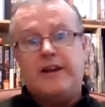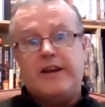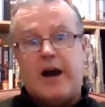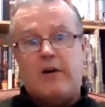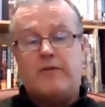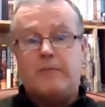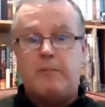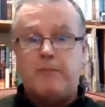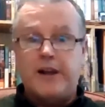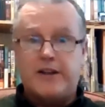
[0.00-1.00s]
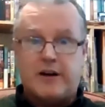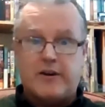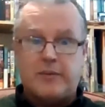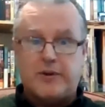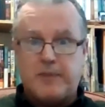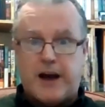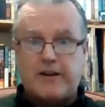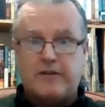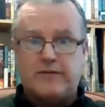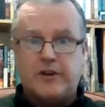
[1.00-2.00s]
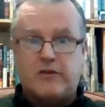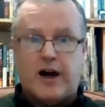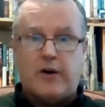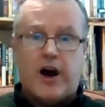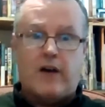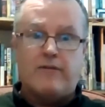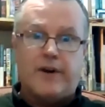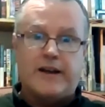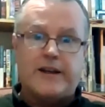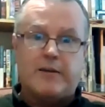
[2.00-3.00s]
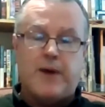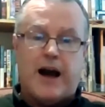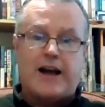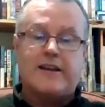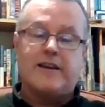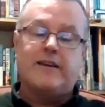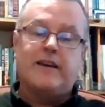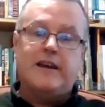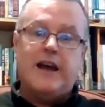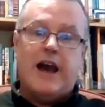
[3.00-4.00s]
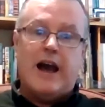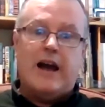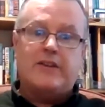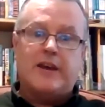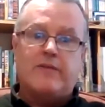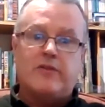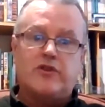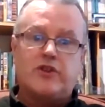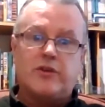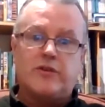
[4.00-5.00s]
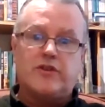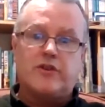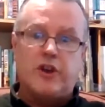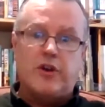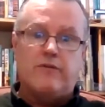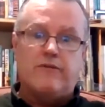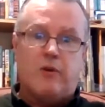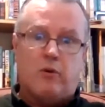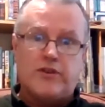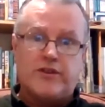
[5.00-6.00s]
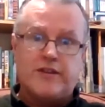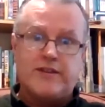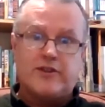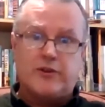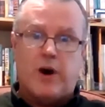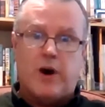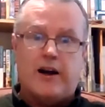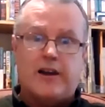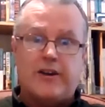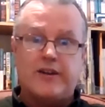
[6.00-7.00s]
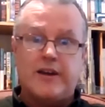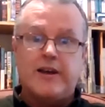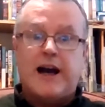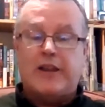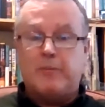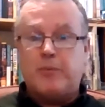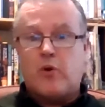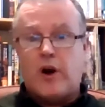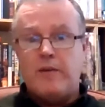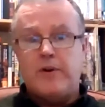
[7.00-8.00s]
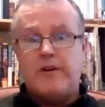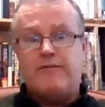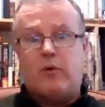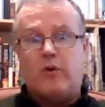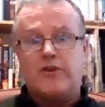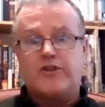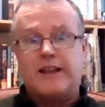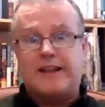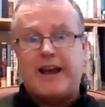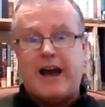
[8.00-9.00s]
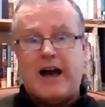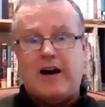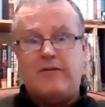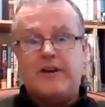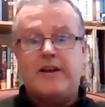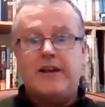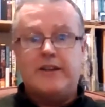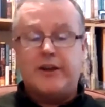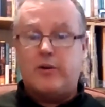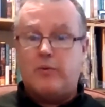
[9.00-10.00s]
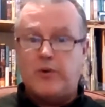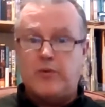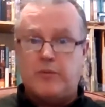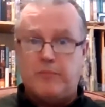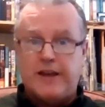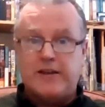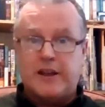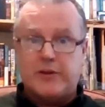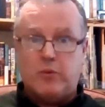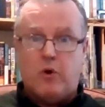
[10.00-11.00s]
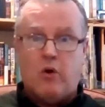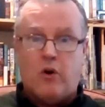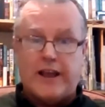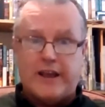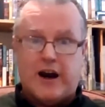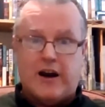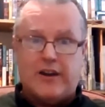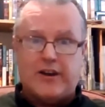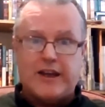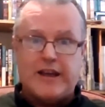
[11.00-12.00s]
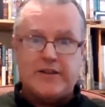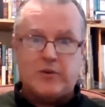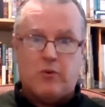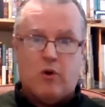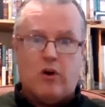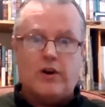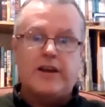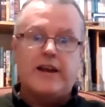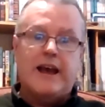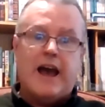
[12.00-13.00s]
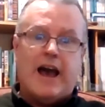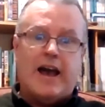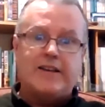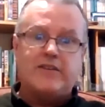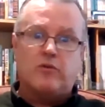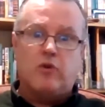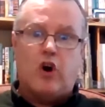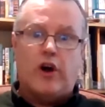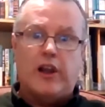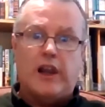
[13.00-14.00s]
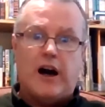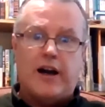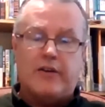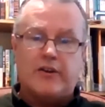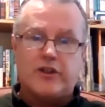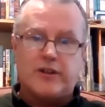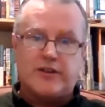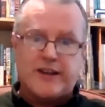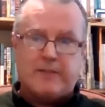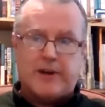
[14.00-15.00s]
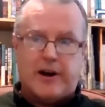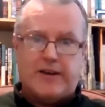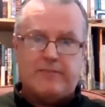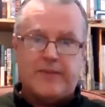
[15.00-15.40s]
Now, from a military perspective, the Crown are fighting back. They've introduced new forces to Ireland, and the primary force that they have, they don't want to admit that the war in Ireland is a war, is the Royal Irish Constabulary.